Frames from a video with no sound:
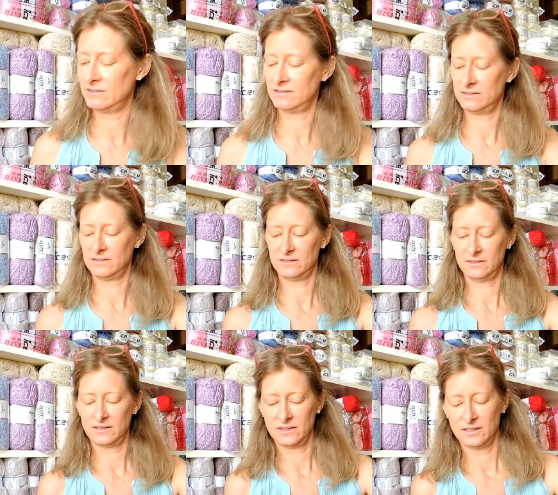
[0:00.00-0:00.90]

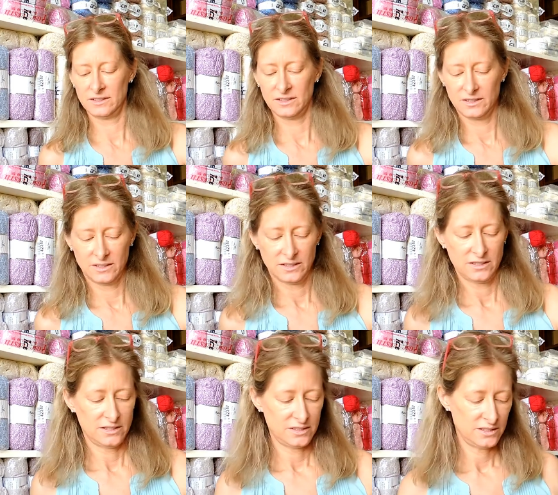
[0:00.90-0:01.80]

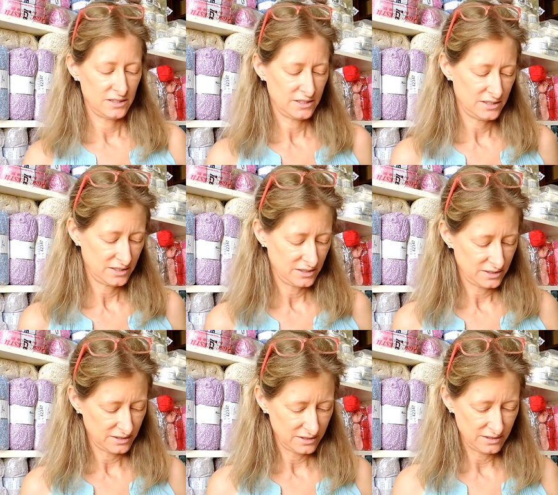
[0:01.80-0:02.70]

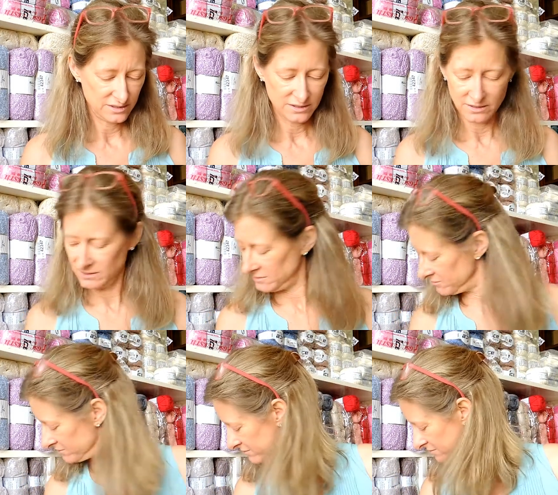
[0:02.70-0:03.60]

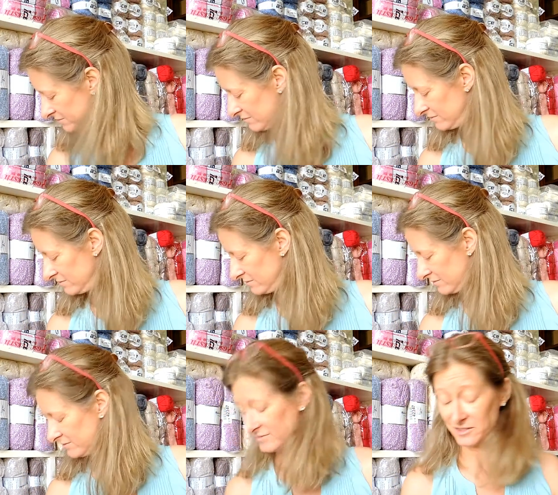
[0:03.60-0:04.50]

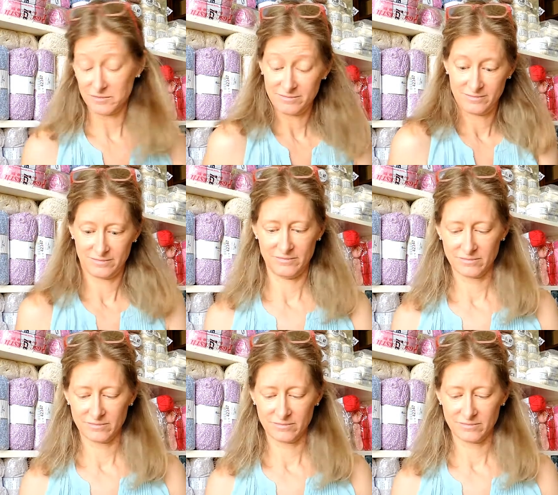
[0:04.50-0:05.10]
Nothing is said.